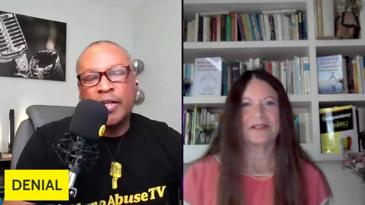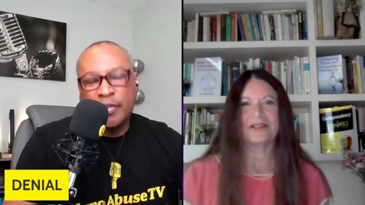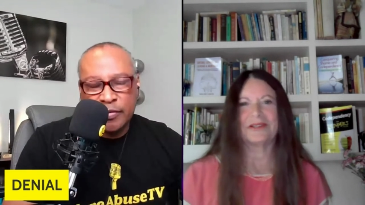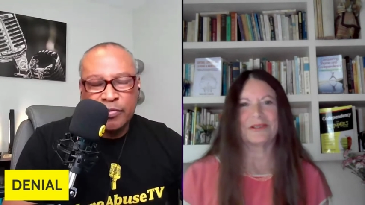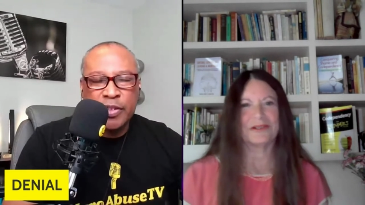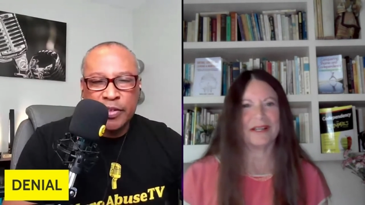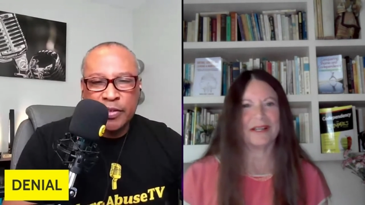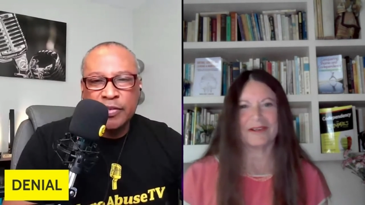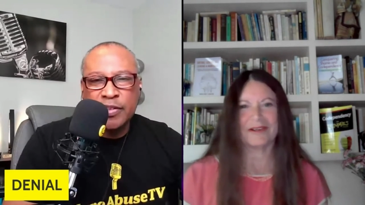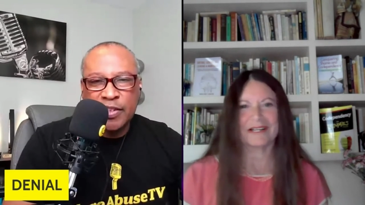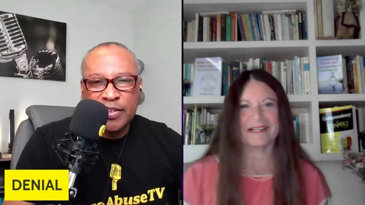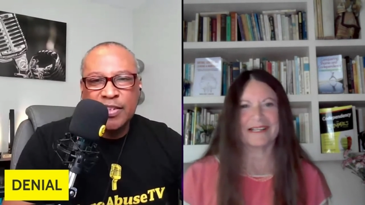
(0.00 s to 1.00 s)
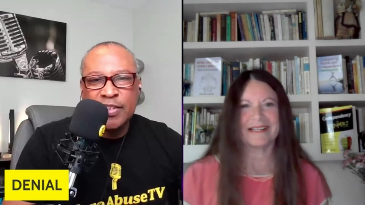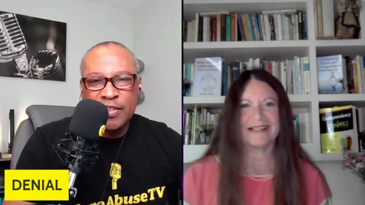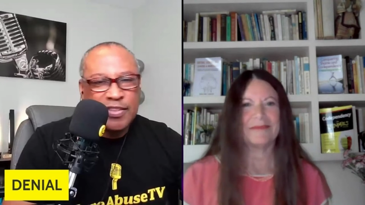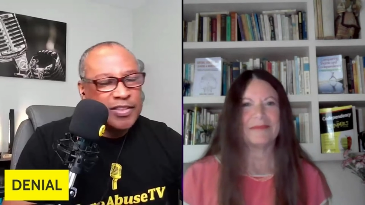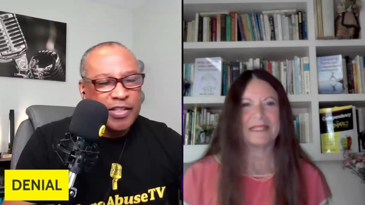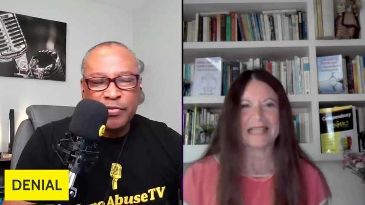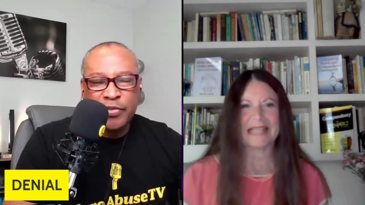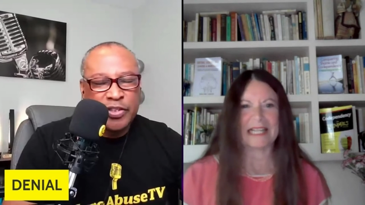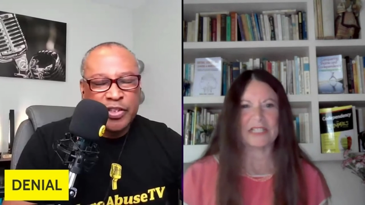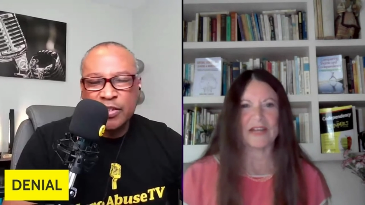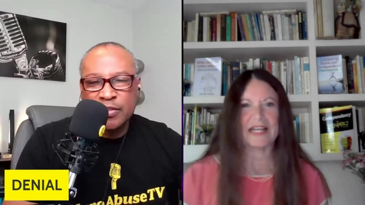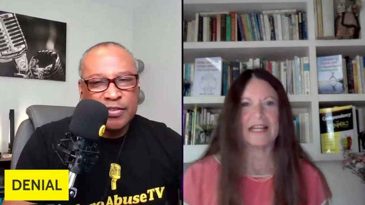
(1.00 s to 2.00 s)
Speaker 1: they're never going to be
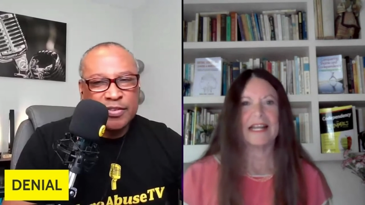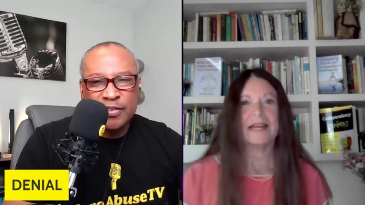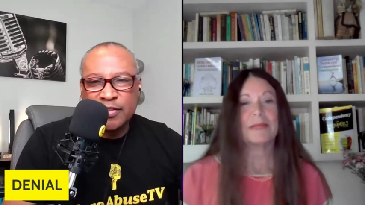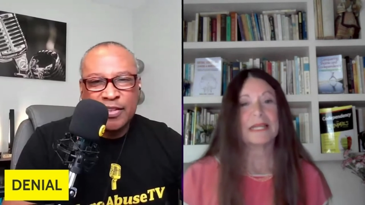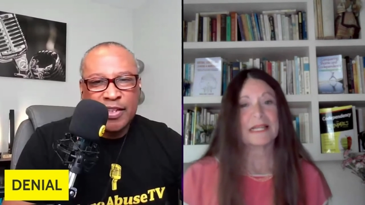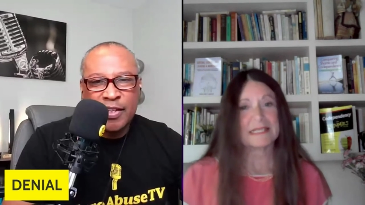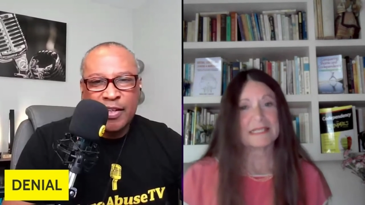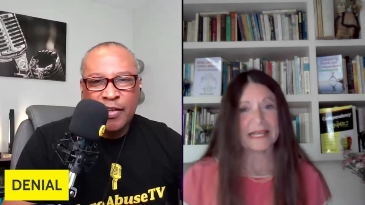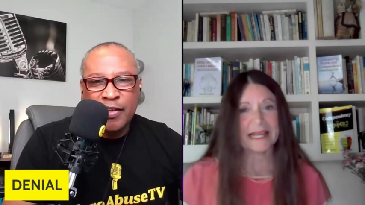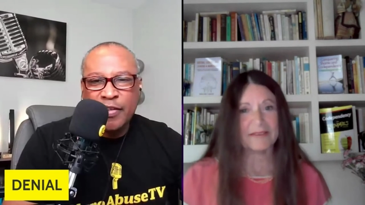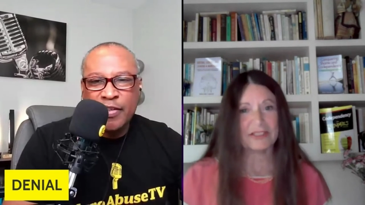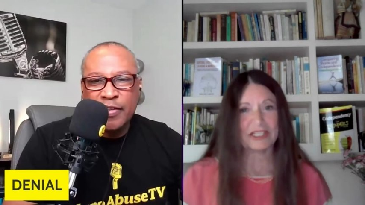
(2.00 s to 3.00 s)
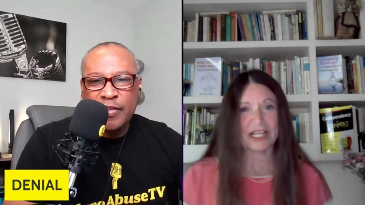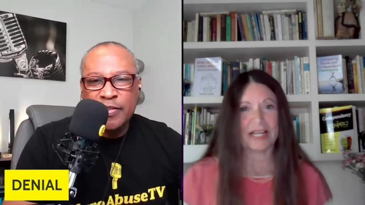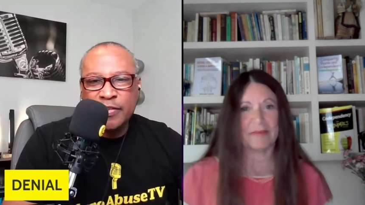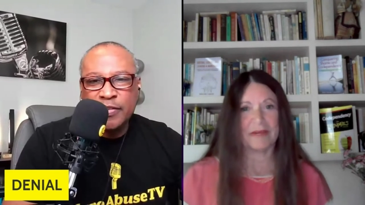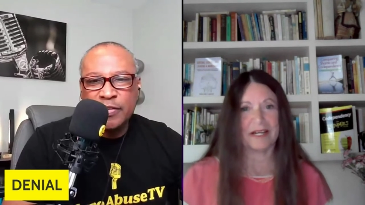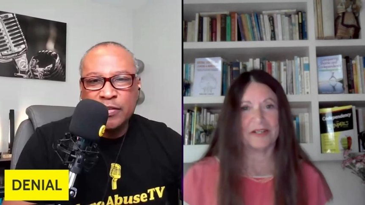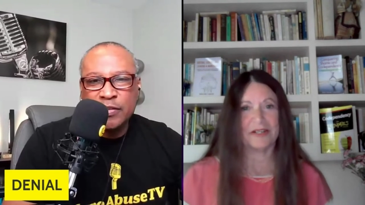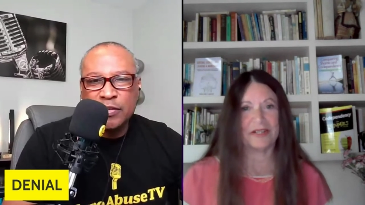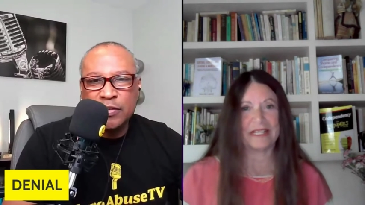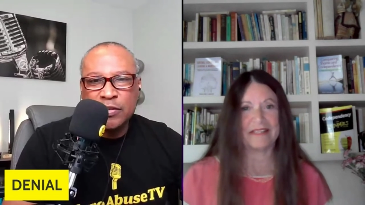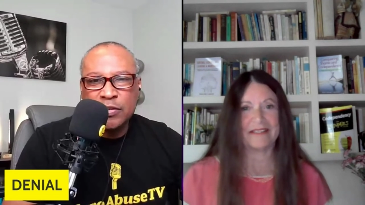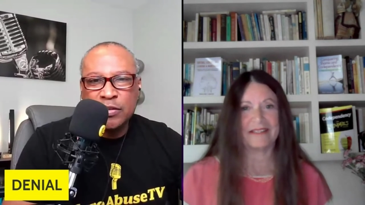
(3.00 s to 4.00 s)
satisfied because they have shame
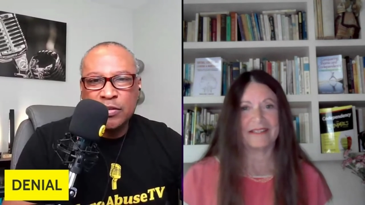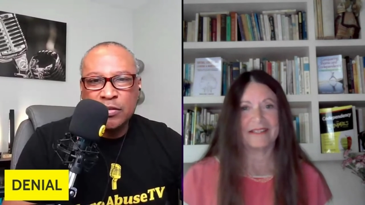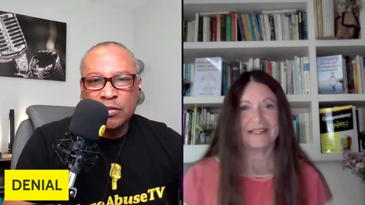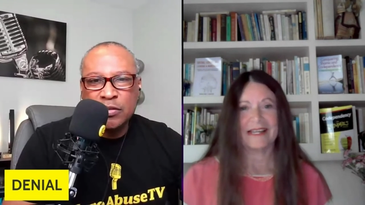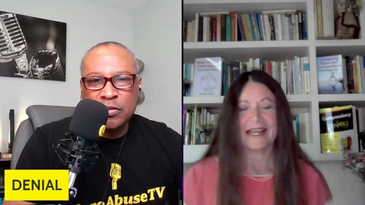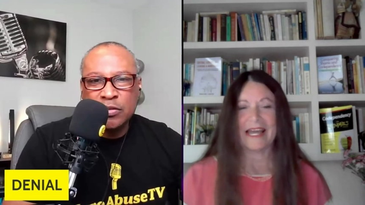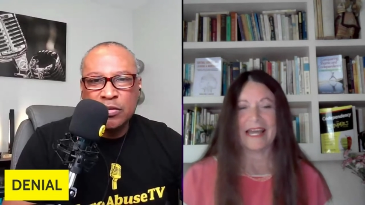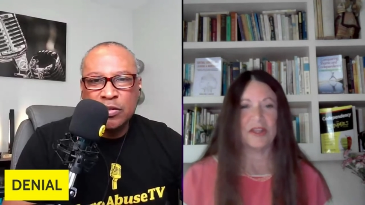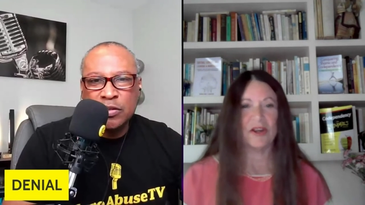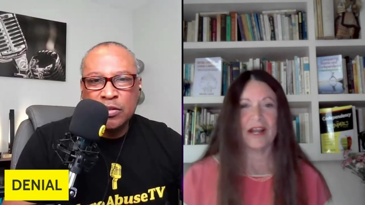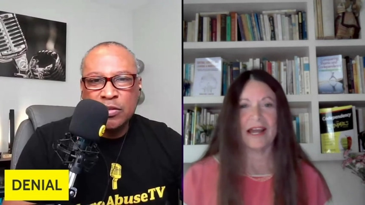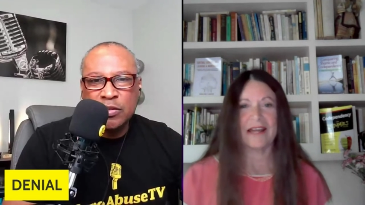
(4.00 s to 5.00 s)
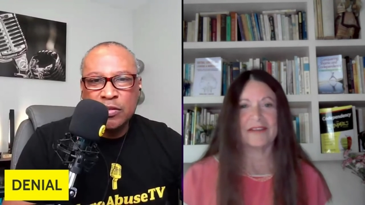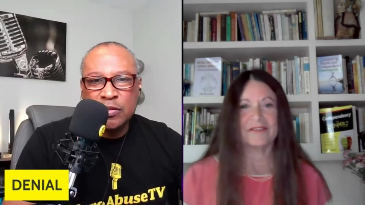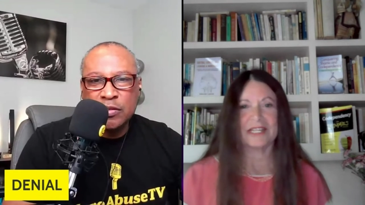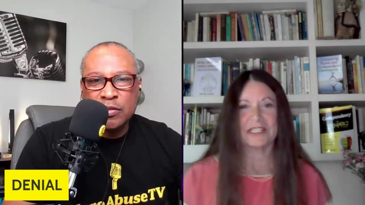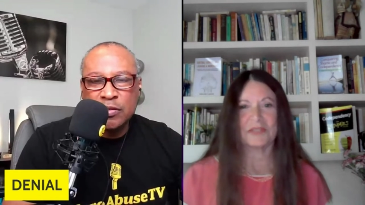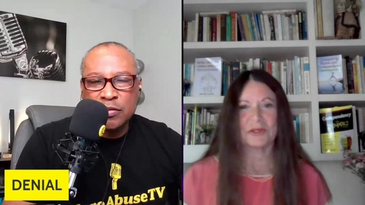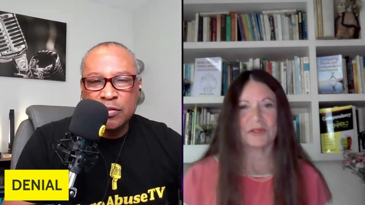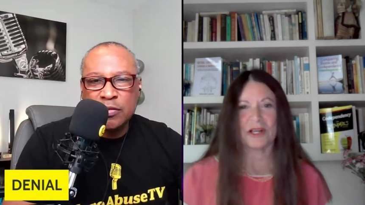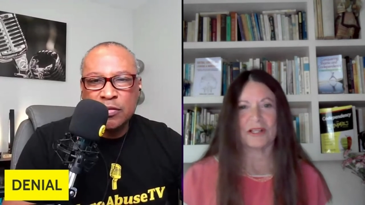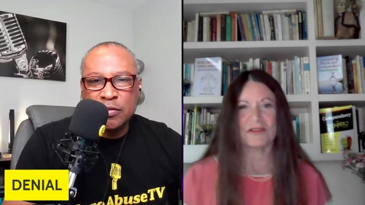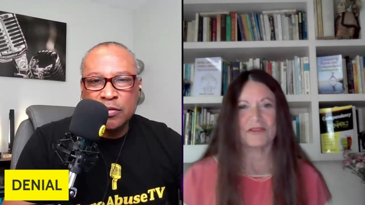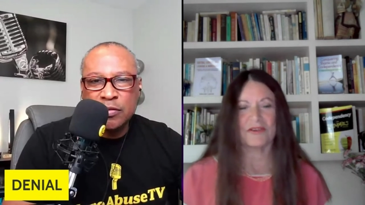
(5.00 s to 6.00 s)
underneath and they're out of touch with
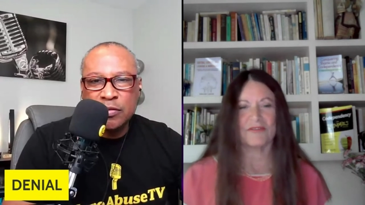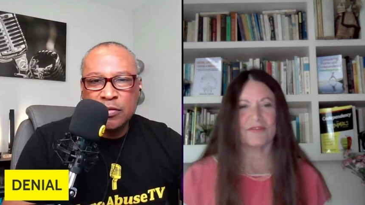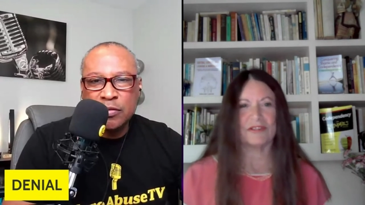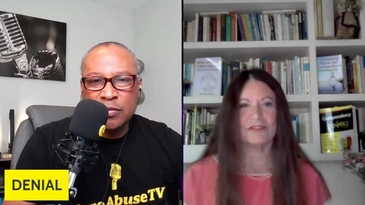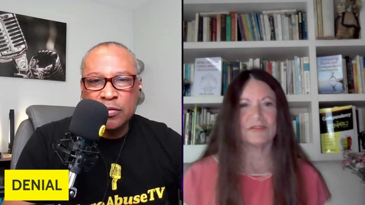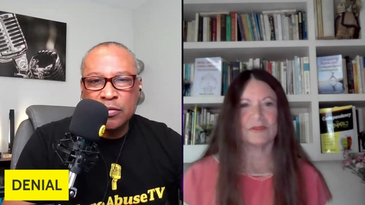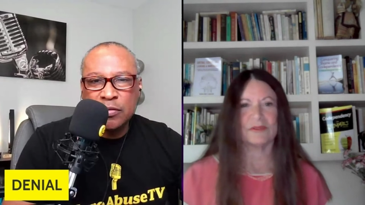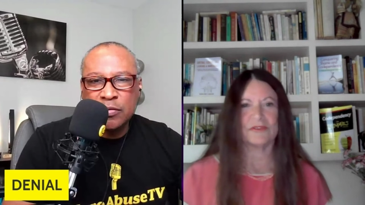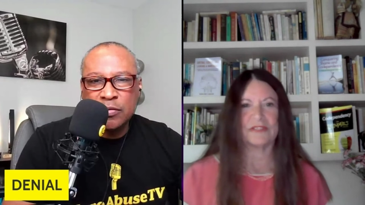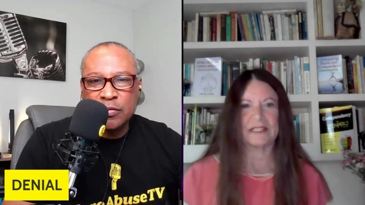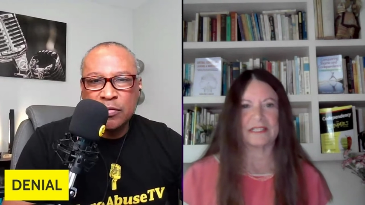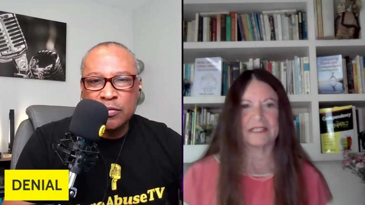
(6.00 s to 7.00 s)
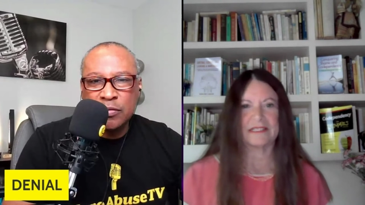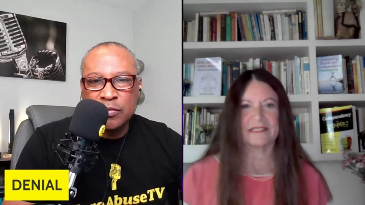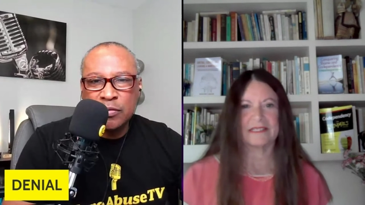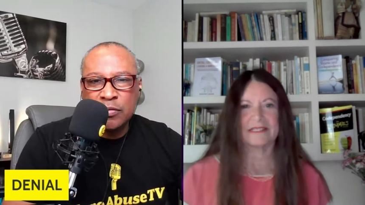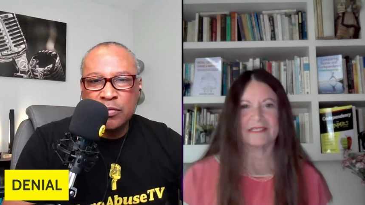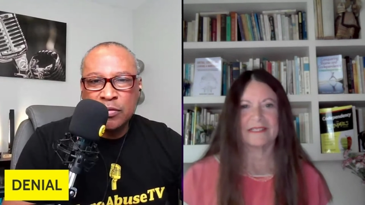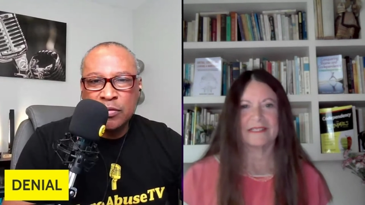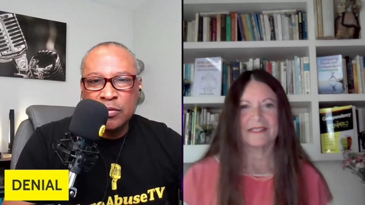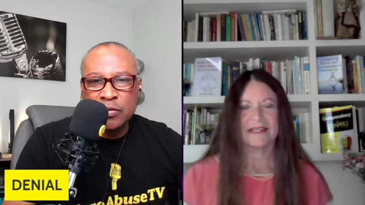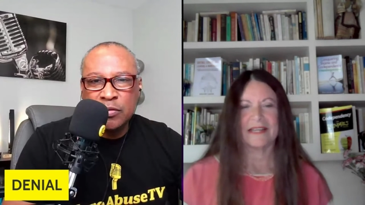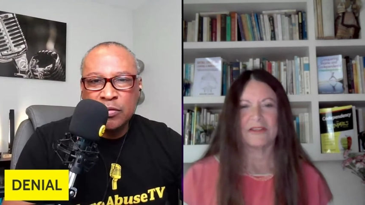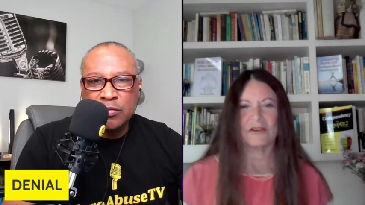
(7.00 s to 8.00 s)
all of their vulnerable feelings
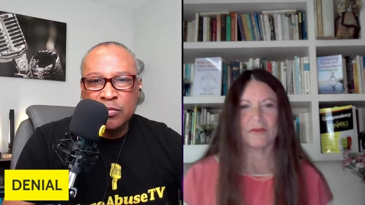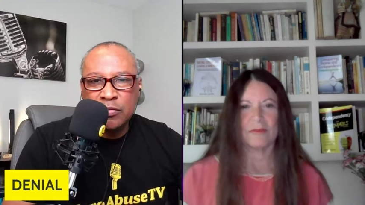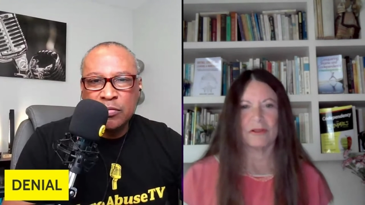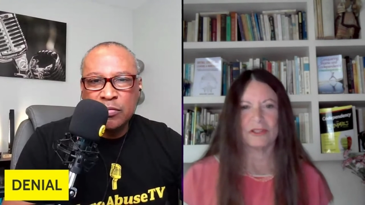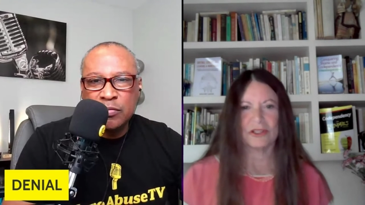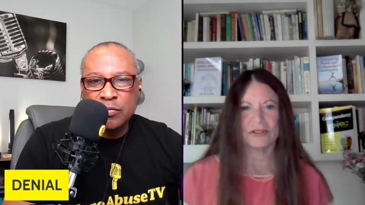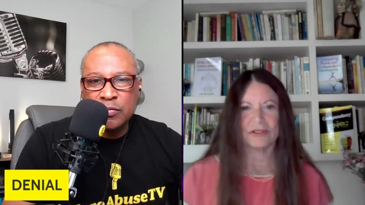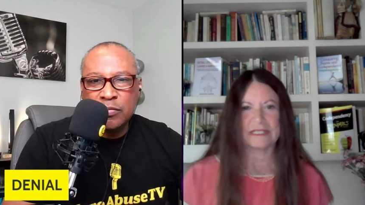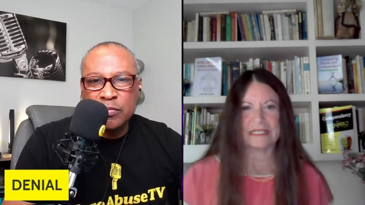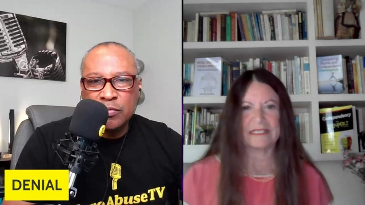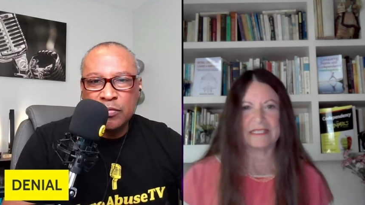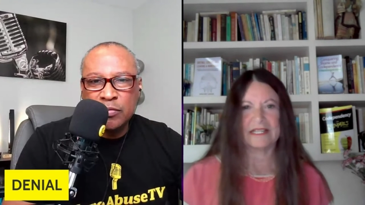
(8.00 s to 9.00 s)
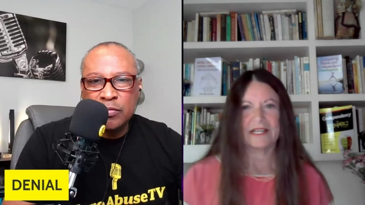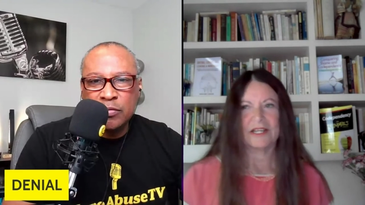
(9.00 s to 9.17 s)
and their emotional needs.